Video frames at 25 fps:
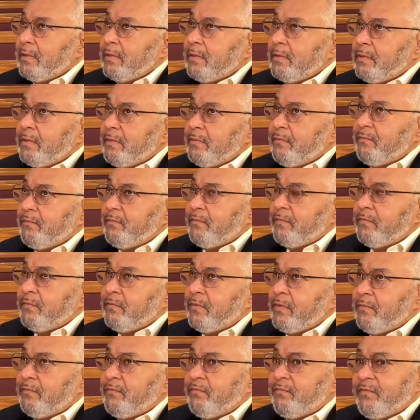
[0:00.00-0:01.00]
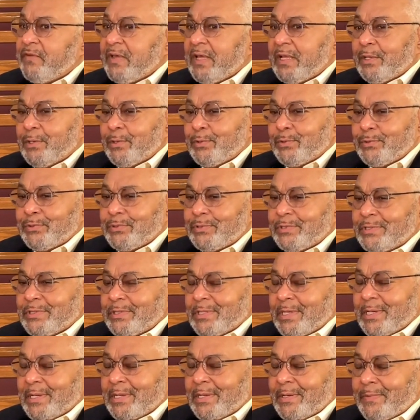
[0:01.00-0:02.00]
the, the fellows,
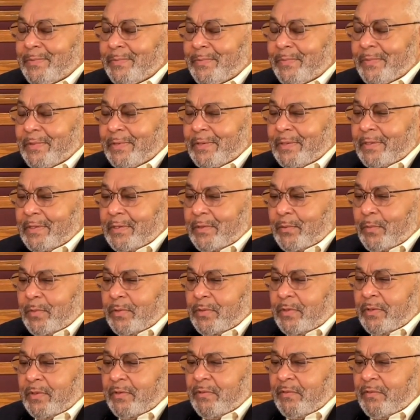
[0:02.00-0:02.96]
uh, the